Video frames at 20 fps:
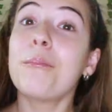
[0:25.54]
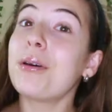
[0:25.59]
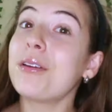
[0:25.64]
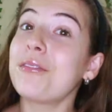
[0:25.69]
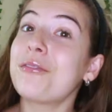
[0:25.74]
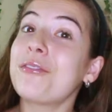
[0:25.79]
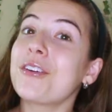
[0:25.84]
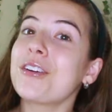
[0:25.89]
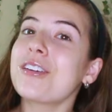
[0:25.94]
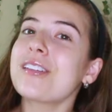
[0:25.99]

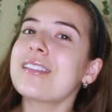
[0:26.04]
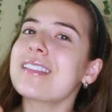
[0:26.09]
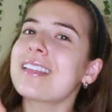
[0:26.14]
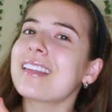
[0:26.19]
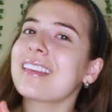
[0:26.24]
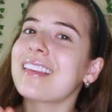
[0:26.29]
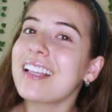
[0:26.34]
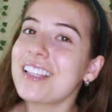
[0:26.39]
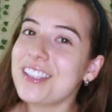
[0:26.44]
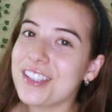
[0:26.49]
But
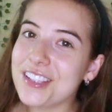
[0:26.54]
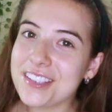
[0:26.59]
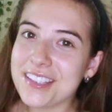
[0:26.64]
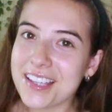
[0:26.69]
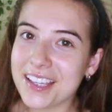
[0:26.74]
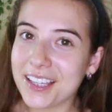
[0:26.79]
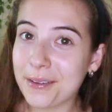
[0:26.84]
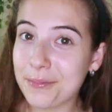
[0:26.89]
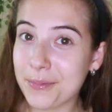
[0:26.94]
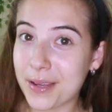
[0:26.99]
first, let's just
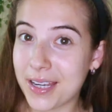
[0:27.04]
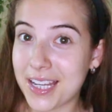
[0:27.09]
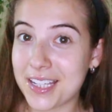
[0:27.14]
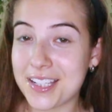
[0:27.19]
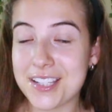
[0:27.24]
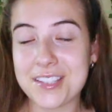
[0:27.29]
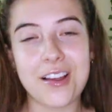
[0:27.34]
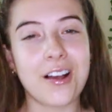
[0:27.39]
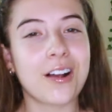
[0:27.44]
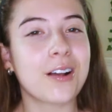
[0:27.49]
take a minute
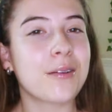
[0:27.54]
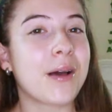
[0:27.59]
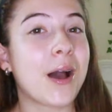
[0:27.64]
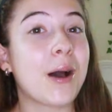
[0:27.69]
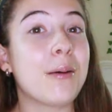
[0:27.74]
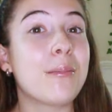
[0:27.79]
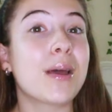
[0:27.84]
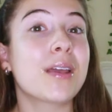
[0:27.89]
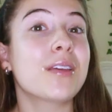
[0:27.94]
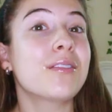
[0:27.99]
to talk
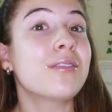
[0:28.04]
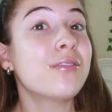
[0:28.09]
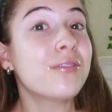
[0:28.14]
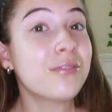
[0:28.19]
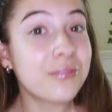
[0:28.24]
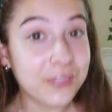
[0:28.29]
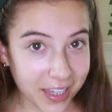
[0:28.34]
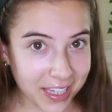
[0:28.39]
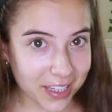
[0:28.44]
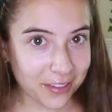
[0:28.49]
about my
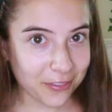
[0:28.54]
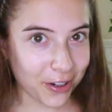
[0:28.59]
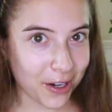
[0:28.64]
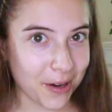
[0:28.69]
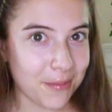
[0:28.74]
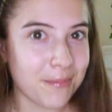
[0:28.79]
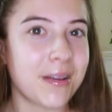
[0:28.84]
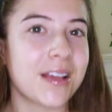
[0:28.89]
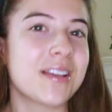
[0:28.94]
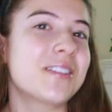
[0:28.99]

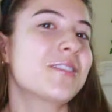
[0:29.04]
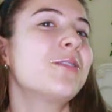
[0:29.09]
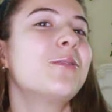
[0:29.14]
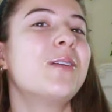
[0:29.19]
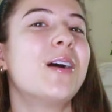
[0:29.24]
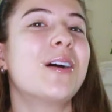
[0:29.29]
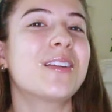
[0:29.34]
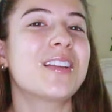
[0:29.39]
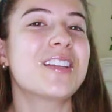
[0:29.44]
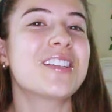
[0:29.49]
favorite mental
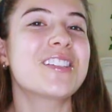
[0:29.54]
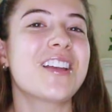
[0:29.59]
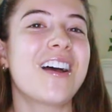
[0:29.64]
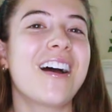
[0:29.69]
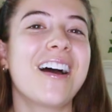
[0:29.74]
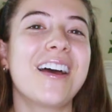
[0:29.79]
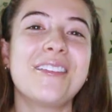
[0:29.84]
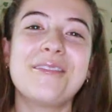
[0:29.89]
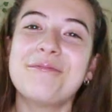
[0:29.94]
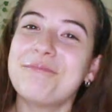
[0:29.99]
wellness
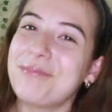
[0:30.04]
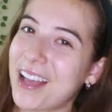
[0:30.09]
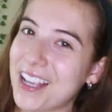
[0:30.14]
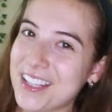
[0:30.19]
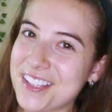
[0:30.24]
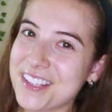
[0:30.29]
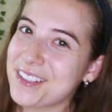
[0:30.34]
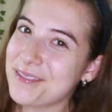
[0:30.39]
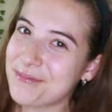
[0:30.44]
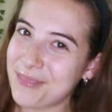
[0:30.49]
shot,
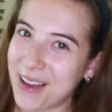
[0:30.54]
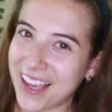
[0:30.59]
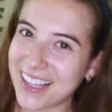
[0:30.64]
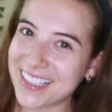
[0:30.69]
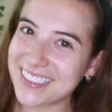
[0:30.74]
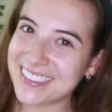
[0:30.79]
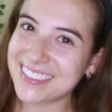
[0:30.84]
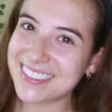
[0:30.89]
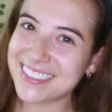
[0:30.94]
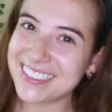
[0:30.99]
Magic
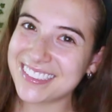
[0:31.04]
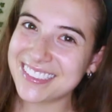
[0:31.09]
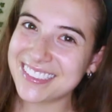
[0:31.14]
Mind.